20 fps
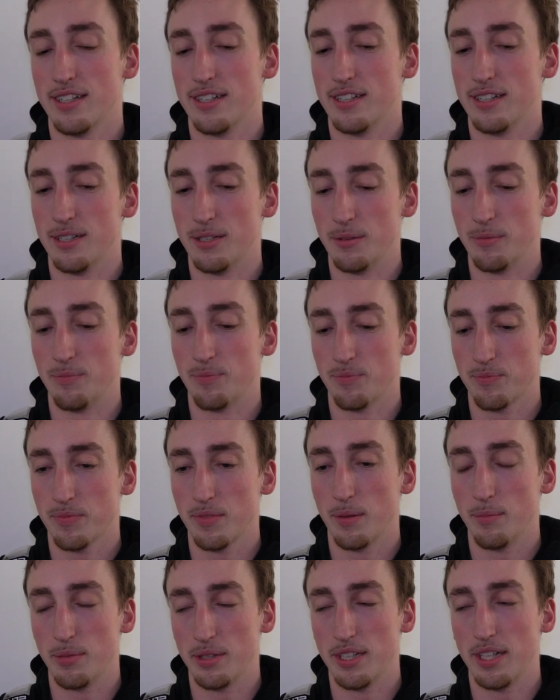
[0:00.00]
Um,
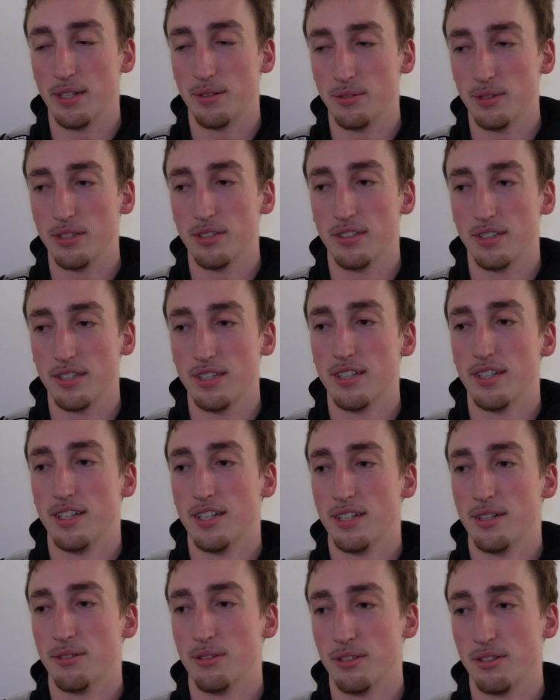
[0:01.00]
but yeah, really,
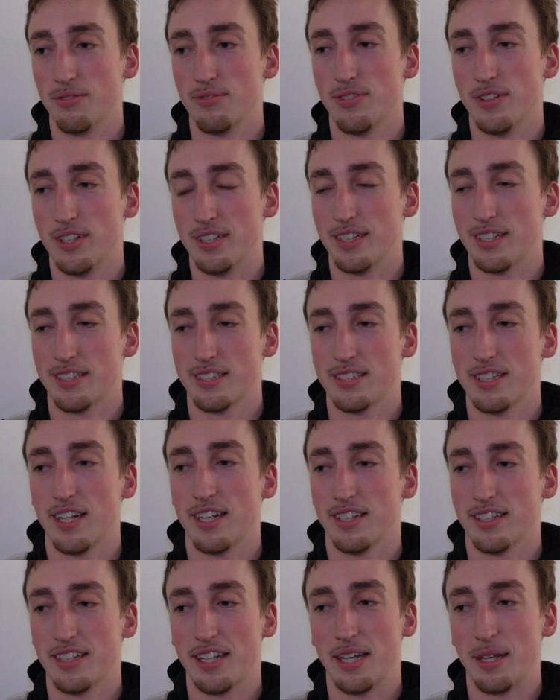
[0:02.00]
really fun and
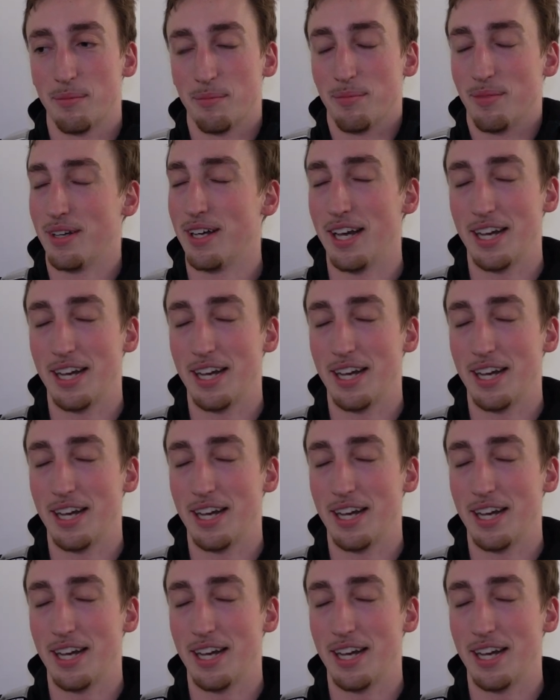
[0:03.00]
exciting game.